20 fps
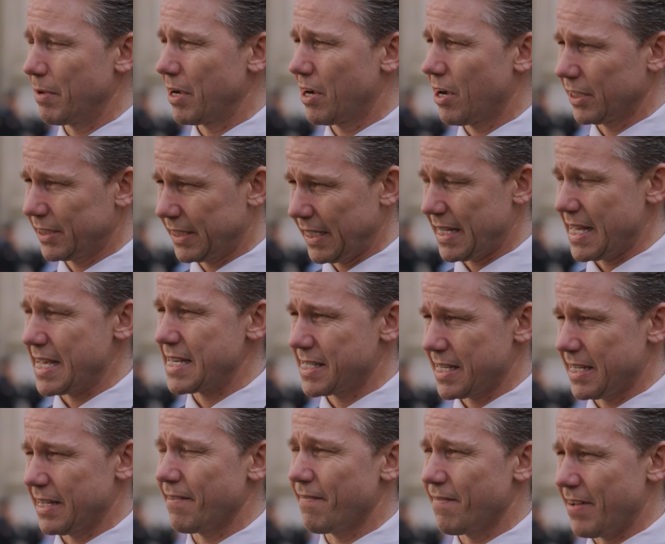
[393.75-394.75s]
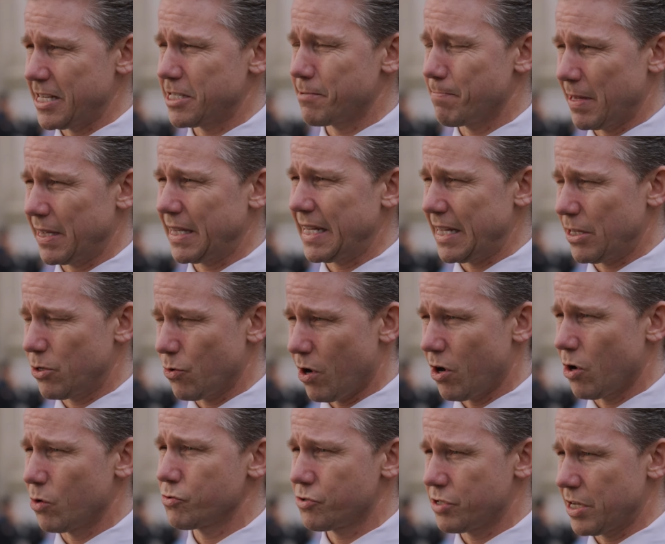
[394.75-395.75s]
because it is an investment into
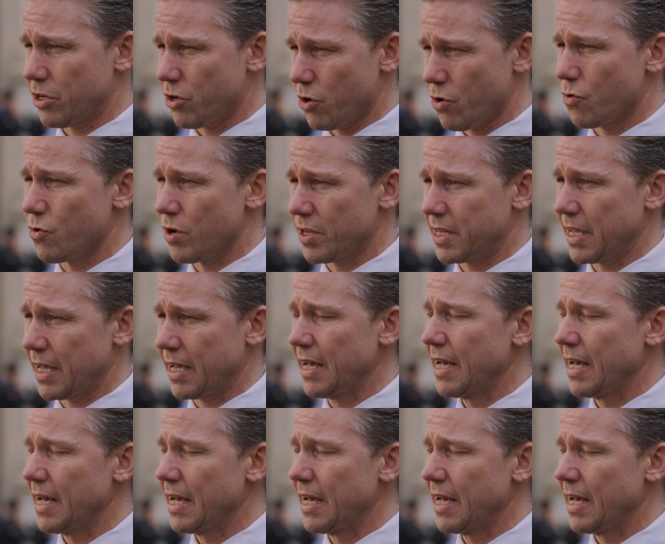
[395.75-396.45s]
our own security,